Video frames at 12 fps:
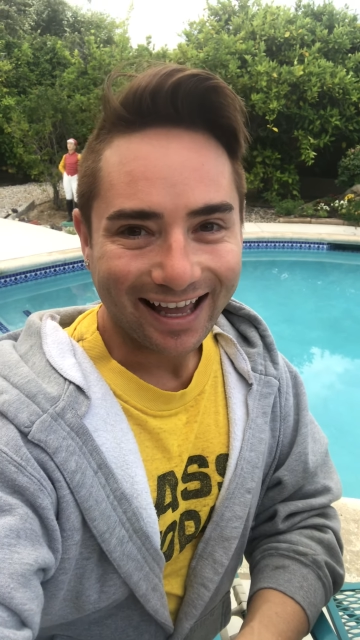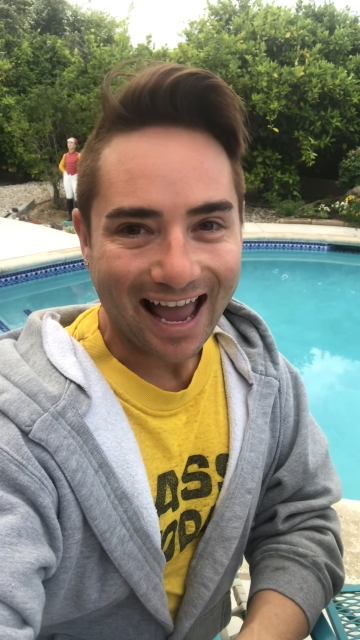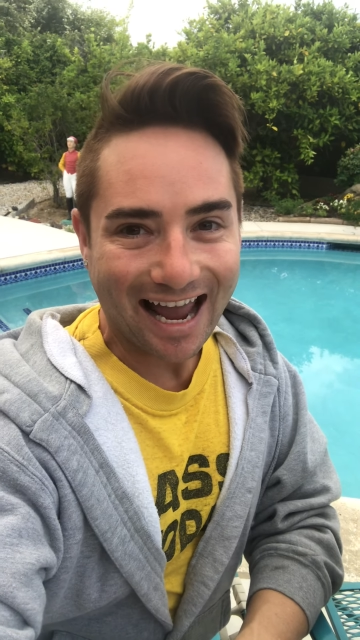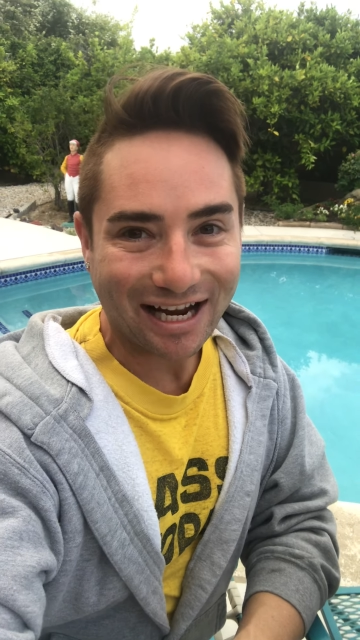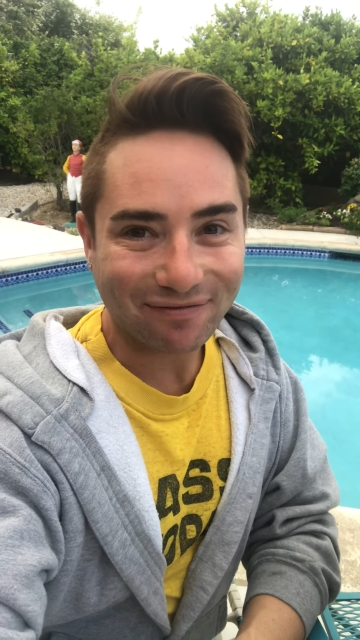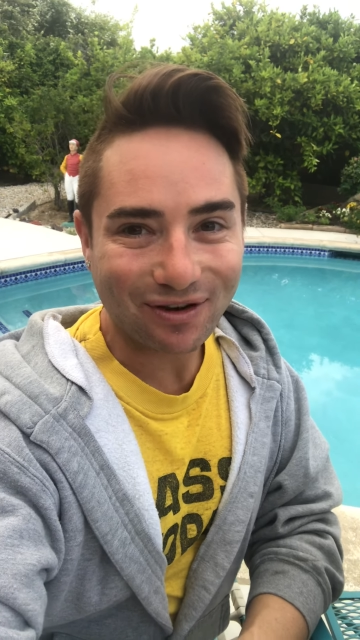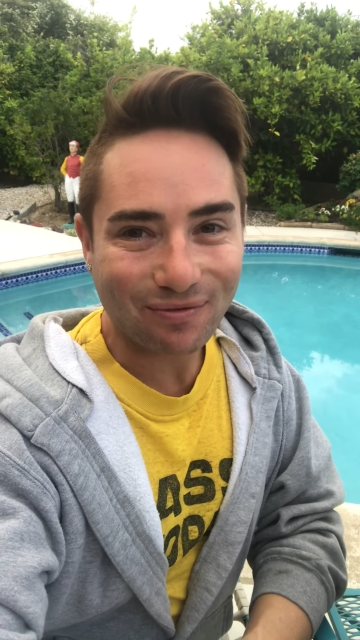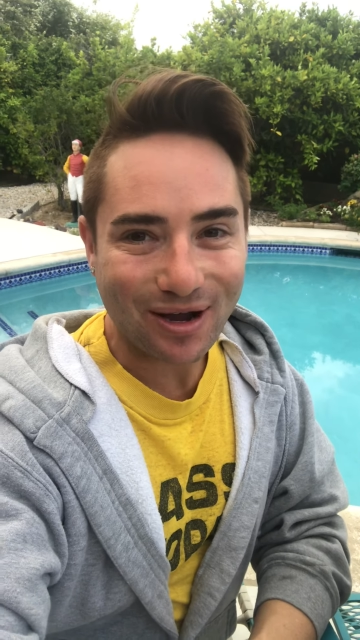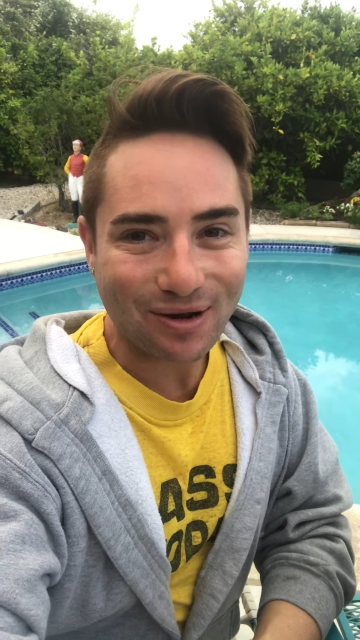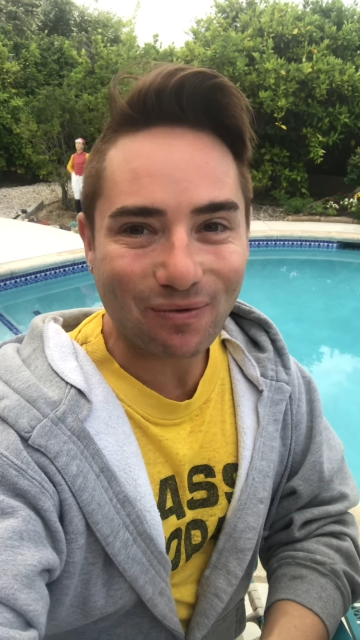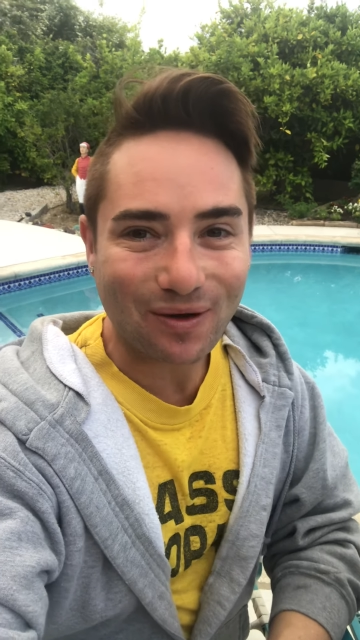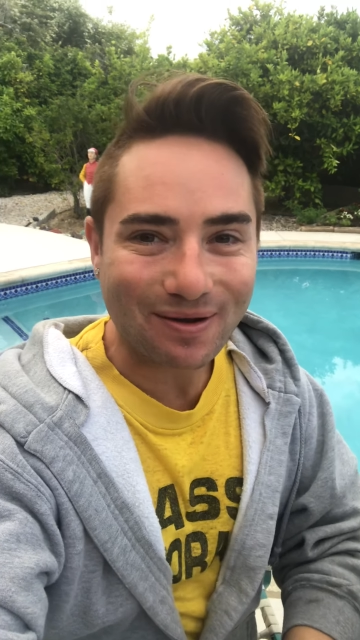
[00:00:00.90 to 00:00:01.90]
Hey
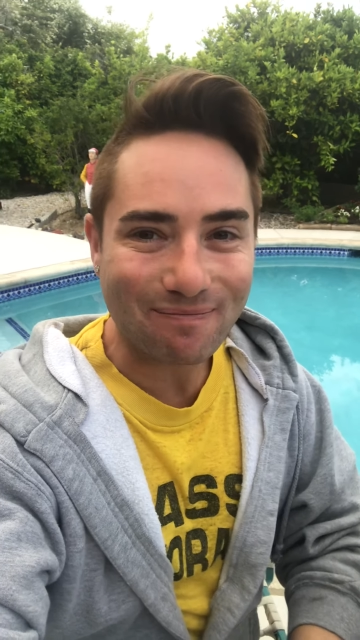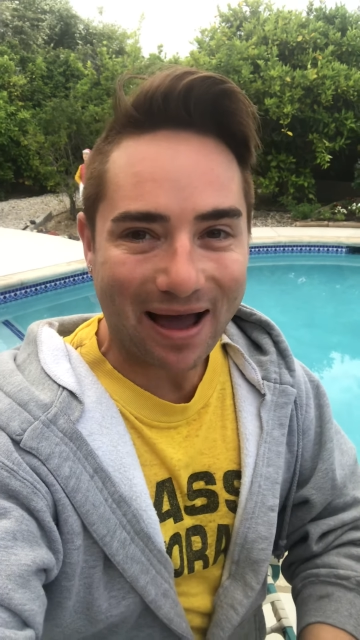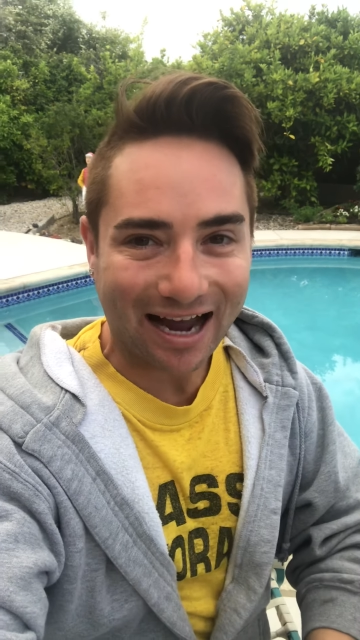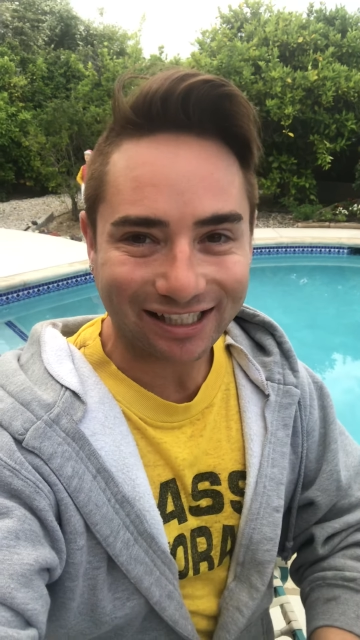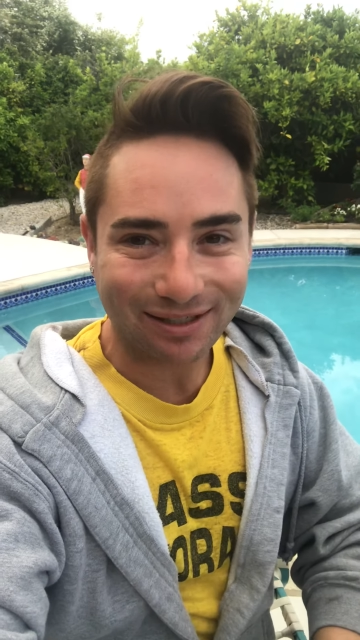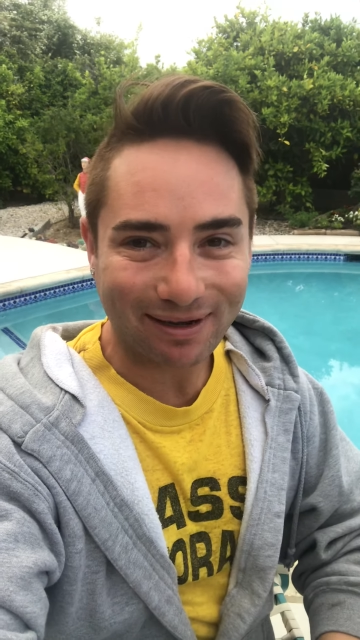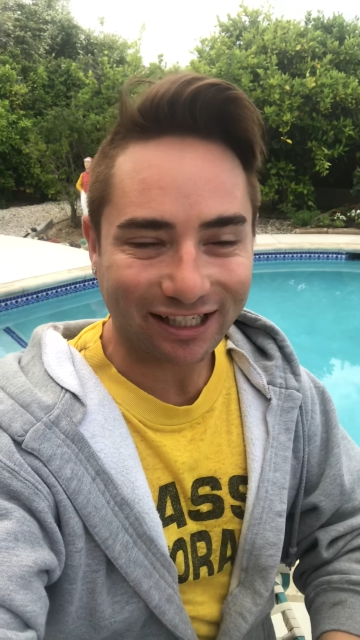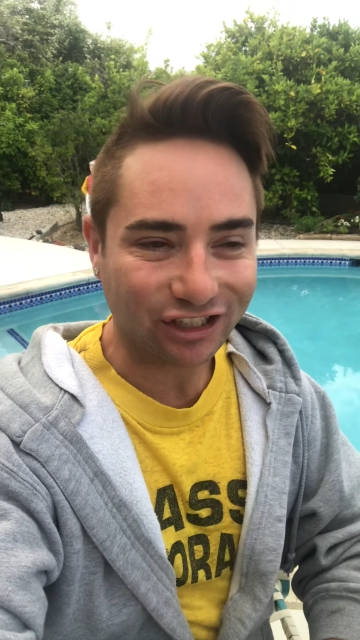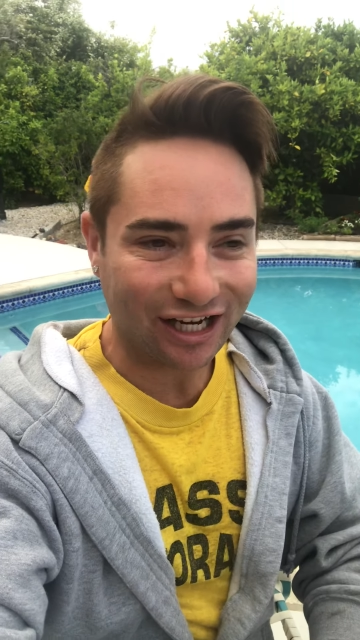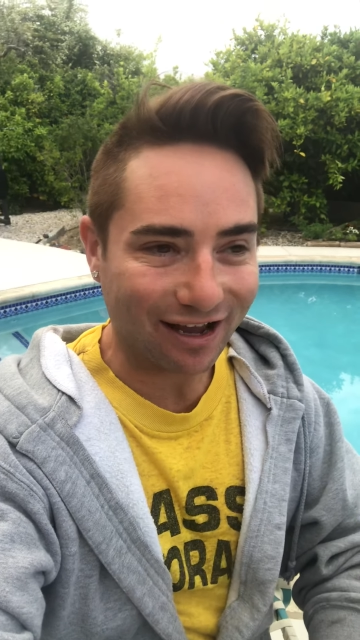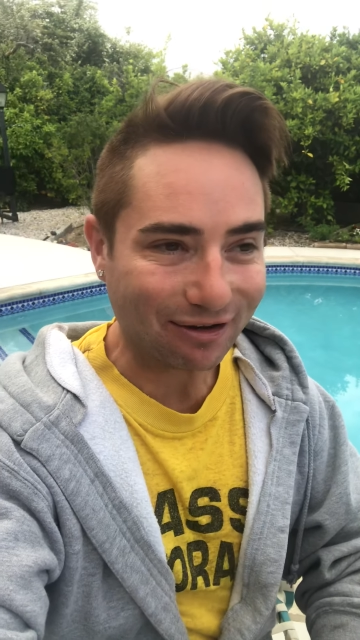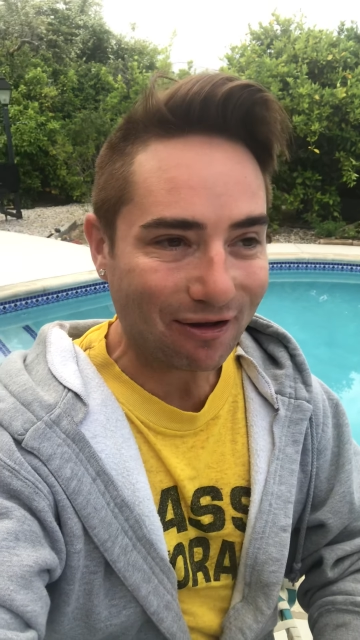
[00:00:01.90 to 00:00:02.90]
everyone, welcome back to my
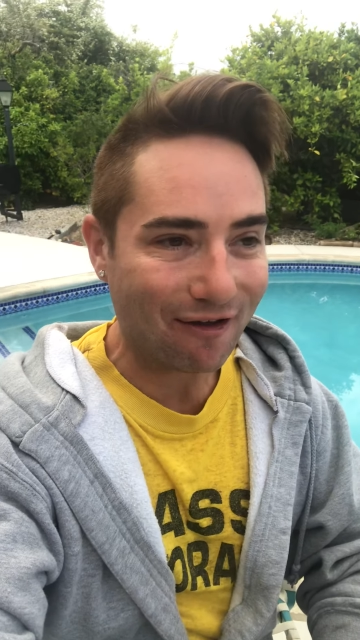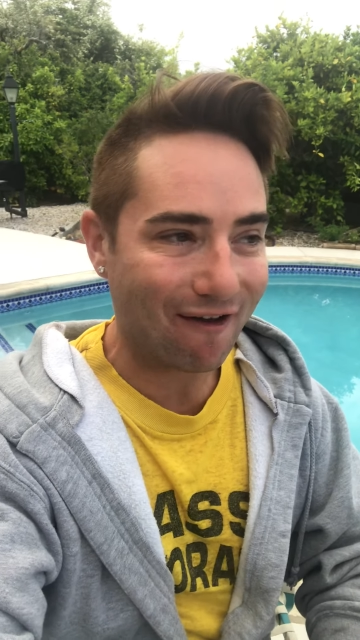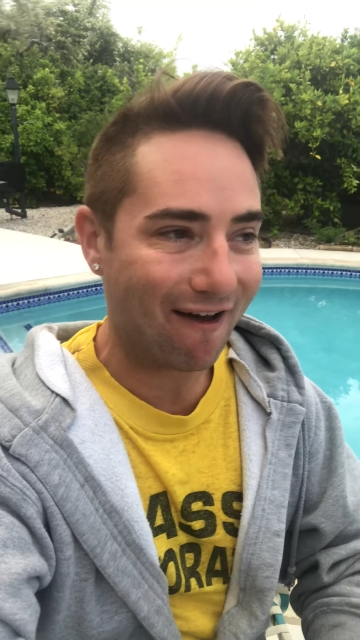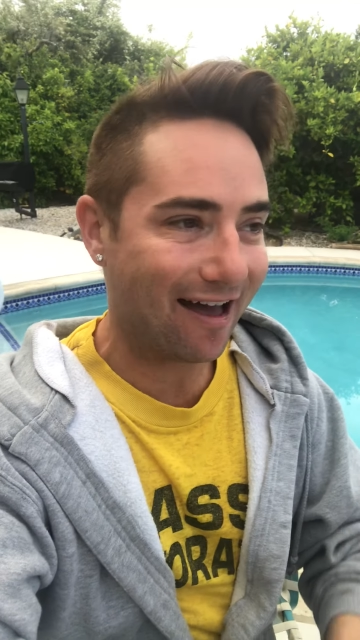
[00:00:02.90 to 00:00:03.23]
channel.